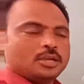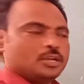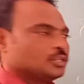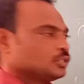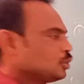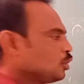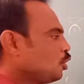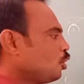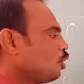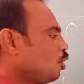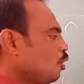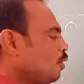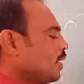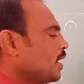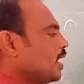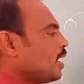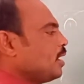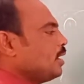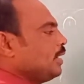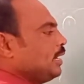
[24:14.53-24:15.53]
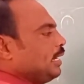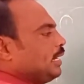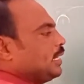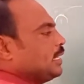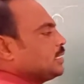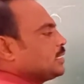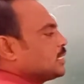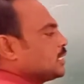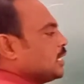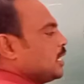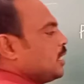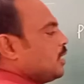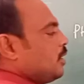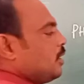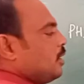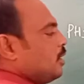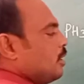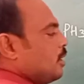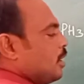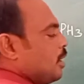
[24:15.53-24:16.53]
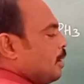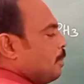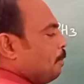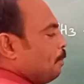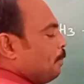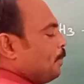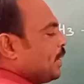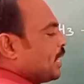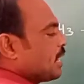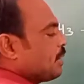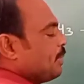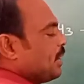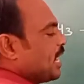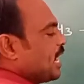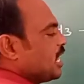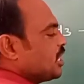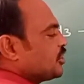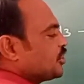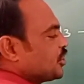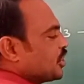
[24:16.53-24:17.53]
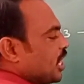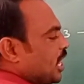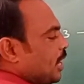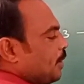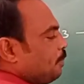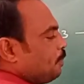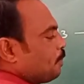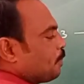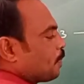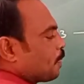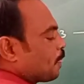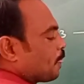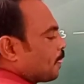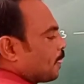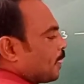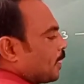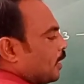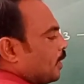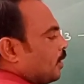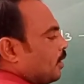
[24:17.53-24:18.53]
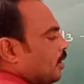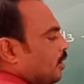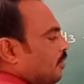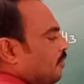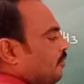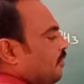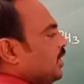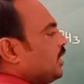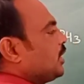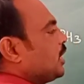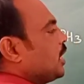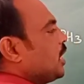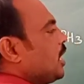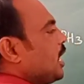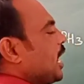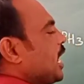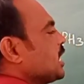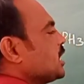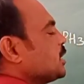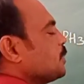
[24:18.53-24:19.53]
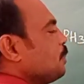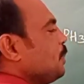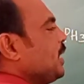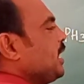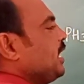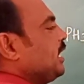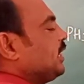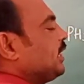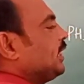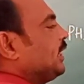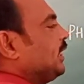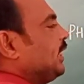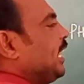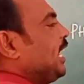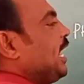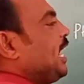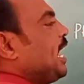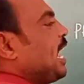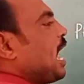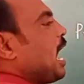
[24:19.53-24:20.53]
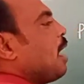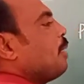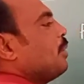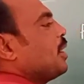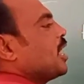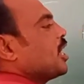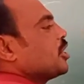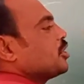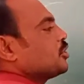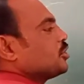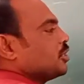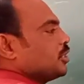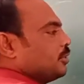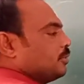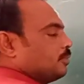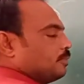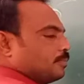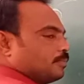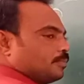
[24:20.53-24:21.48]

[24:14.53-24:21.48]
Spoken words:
So overall it is a pyramidal shape with a sp3 hybridization.